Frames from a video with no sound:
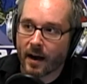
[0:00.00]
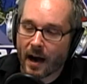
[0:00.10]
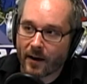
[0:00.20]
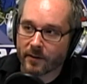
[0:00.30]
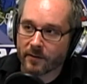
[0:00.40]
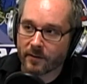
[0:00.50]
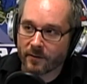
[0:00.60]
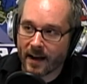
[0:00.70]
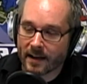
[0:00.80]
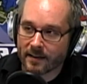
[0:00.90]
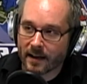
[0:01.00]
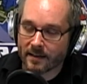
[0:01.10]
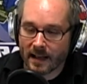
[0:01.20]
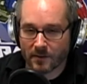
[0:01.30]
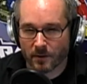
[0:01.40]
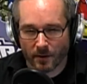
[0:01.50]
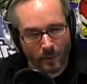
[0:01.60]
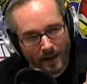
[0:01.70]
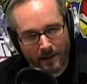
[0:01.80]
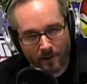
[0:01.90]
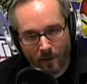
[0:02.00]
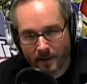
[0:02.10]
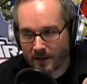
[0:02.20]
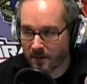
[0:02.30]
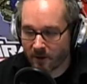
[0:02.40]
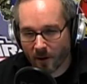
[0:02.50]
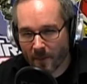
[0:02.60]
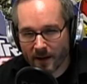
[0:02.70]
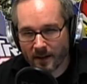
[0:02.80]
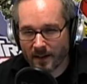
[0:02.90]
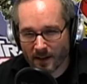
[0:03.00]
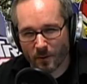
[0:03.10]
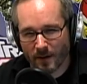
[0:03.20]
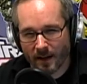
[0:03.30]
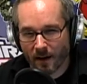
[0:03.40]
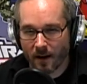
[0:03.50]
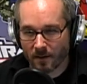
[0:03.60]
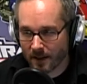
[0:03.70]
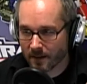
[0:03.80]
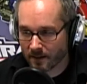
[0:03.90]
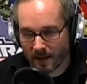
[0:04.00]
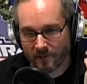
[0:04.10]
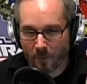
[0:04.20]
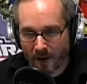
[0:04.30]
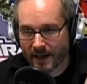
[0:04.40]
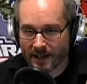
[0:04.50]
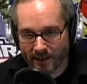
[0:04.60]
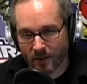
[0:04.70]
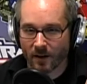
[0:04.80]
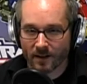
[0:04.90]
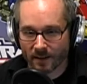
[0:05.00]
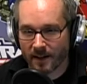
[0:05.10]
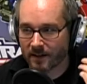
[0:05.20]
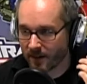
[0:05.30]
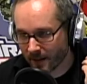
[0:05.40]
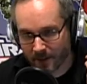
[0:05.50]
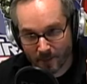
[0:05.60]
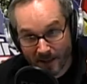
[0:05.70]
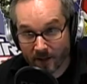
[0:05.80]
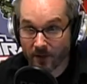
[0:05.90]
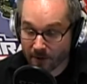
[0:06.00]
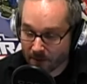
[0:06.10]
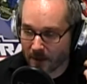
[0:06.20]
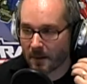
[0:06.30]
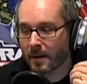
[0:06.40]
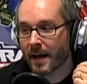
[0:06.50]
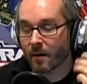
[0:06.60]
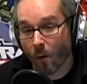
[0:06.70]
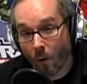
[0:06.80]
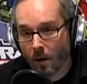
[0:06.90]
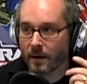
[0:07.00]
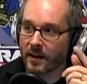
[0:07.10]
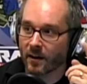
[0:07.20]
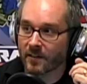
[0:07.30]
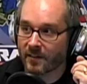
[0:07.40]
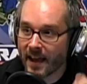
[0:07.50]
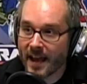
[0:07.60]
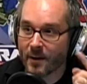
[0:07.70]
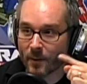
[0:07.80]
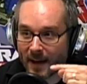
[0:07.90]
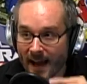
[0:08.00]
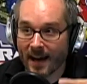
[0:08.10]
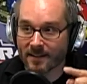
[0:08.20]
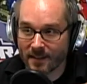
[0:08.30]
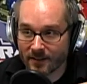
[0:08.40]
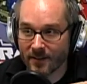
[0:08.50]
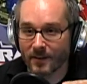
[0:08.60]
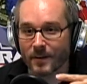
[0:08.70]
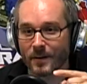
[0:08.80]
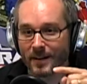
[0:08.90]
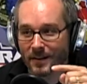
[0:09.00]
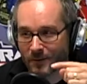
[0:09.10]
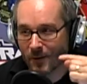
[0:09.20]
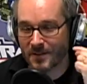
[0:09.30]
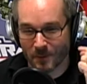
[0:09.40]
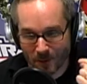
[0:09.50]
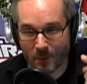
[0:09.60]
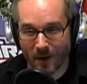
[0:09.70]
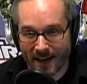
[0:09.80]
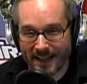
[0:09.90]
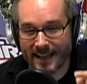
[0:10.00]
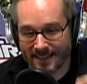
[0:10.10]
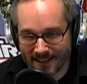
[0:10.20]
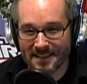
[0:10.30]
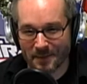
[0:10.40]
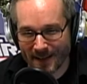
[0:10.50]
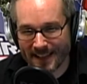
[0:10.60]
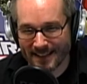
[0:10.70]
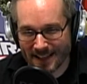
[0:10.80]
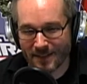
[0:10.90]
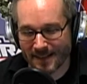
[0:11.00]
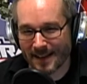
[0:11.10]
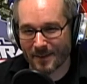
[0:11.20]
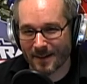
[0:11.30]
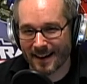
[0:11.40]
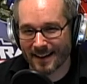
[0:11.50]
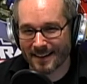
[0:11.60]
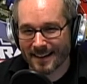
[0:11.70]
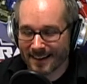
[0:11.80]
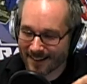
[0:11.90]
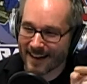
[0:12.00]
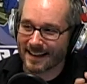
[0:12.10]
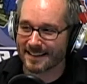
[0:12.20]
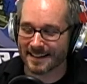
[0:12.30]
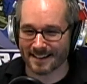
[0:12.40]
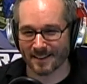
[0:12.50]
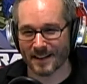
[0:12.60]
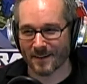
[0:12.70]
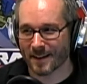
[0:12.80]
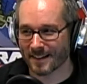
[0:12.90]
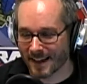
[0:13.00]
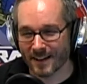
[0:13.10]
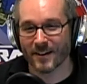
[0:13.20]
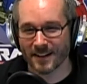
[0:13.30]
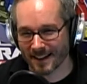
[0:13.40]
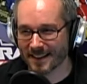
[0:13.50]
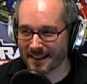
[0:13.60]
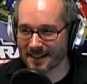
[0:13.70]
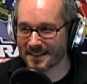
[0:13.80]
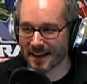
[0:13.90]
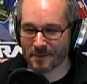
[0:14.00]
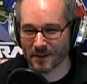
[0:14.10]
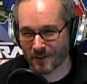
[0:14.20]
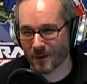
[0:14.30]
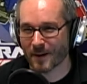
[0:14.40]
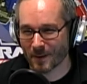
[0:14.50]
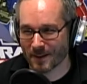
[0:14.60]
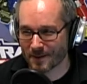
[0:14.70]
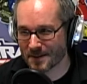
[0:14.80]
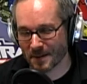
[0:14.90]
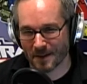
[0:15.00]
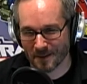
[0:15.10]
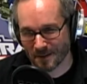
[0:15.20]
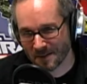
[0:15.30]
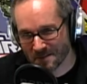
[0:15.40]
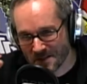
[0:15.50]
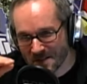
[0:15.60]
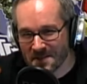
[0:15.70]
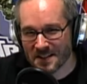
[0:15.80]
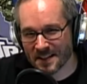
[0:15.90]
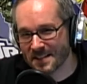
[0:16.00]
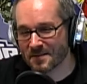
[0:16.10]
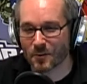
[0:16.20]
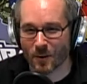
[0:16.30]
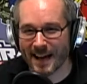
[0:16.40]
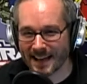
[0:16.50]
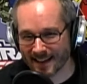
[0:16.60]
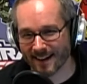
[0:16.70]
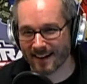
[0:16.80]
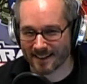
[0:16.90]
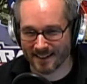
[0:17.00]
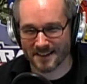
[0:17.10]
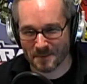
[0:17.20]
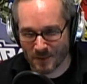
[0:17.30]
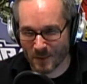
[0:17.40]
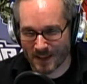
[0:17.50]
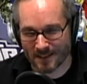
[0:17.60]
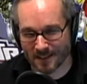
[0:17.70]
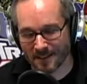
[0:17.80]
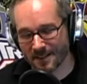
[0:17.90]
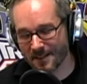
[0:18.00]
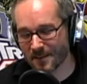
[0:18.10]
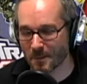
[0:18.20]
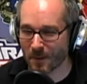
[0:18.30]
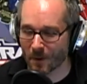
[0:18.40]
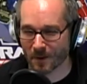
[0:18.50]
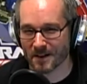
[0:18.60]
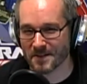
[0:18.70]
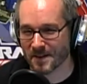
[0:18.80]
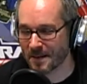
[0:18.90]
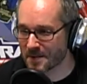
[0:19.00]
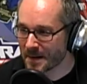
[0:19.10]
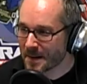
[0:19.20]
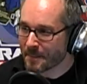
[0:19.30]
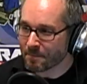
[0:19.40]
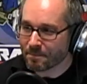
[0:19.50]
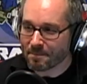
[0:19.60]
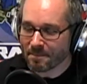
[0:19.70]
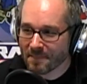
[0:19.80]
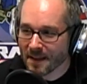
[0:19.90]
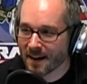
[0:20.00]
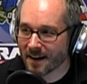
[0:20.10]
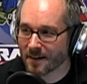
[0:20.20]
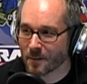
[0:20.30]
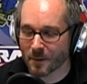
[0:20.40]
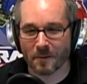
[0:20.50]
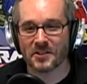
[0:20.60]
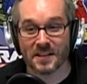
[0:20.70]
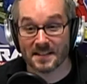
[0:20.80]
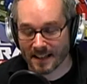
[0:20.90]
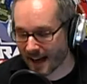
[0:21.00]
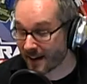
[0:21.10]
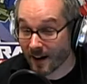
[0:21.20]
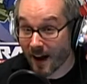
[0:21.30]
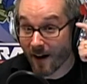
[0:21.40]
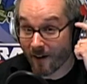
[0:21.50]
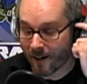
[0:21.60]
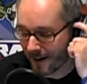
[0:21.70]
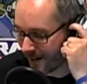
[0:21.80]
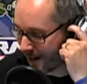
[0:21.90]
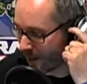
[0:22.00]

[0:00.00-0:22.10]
Out of the fact that that's what they're ready for, that developmentally that's where they are, like kind of a binary look at things, like are you being good or are you being bad? Or are they reacting to the stories that we're writing, anticipating that's what they want, right? Is it something where they could accept a story where there was like a series of gray characters between two polar extremes? Which is it? I don't know. I don't know.